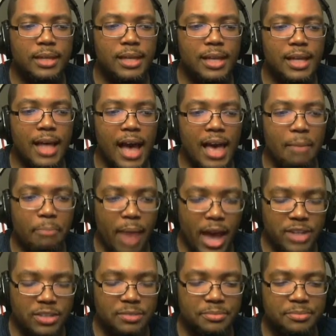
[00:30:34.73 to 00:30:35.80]
I
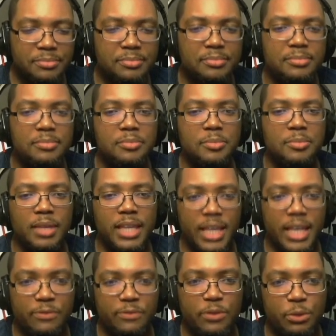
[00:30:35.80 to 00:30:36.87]
imagine,
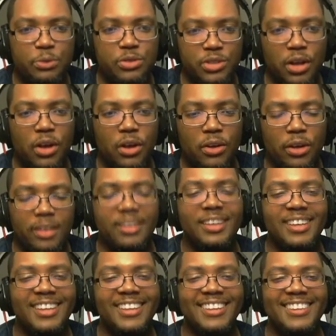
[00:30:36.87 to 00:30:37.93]
if you saw
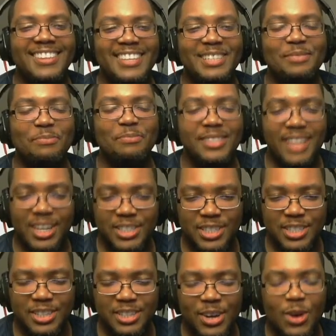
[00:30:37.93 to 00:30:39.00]
this
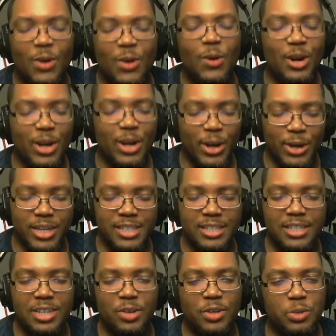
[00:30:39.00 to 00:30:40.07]
production or heard it,
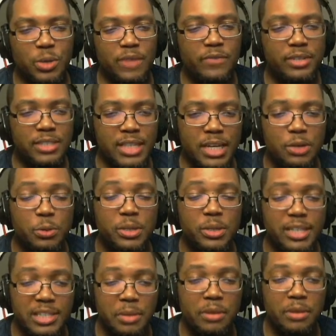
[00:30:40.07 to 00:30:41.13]
in 2015,
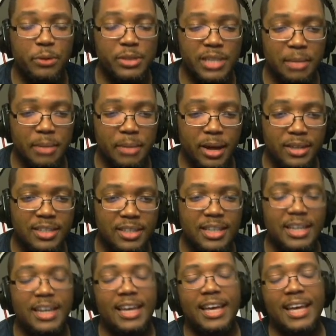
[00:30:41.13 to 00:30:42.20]
2016 when it first came out,
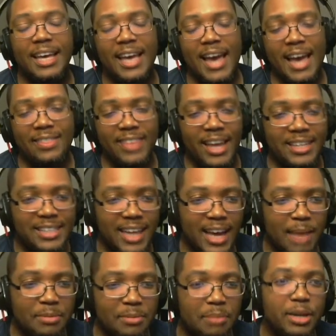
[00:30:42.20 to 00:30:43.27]
at that
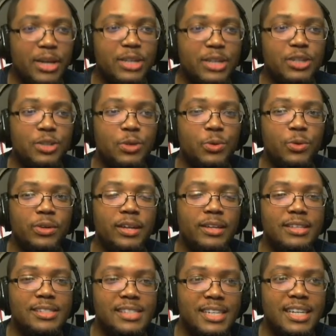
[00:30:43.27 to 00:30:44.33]
time compared to
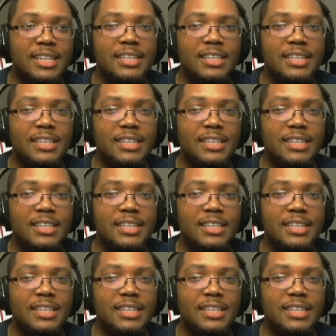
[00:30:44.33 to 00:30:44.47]
seeing it